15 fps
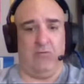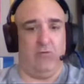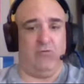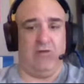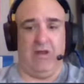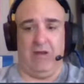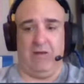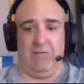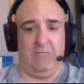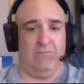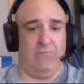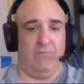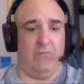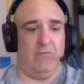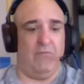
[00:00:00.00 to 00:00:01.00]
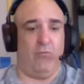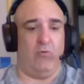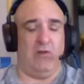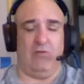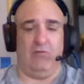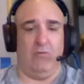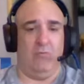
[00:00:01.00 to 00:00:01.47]

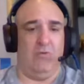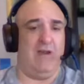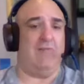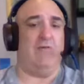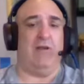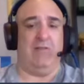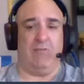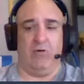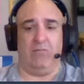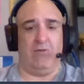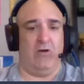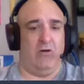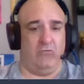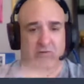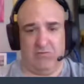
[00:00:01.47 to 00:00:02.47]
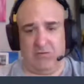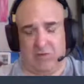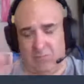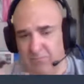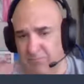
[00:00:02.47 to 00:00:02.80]
13.42, whatever it is, off the hundreds.